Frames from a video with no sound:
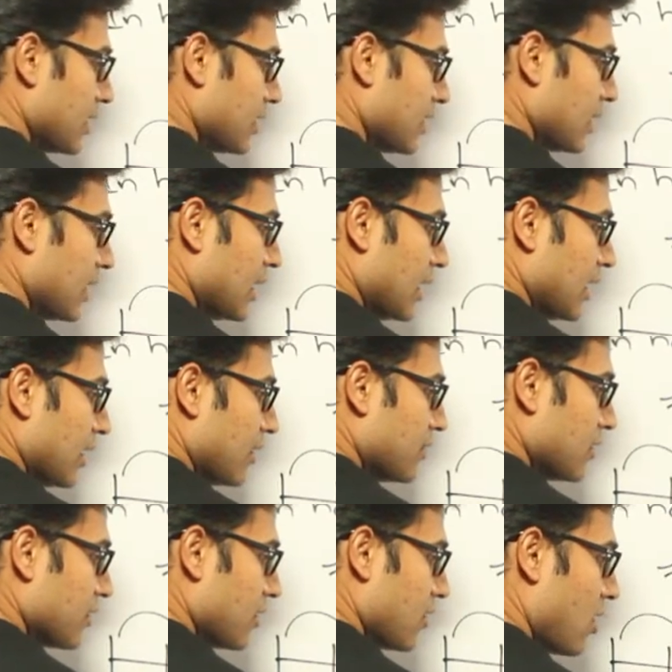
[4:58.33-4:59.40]
that
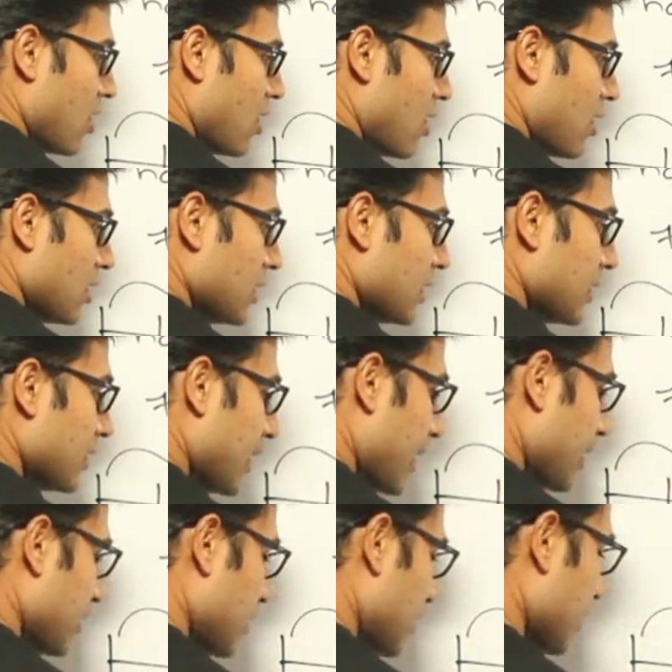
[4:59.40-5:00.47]
these are all the
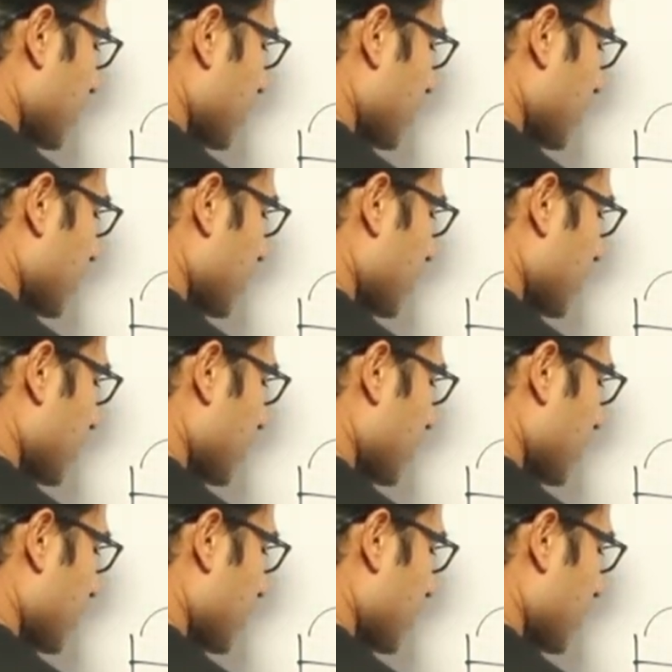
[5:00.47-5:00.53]
9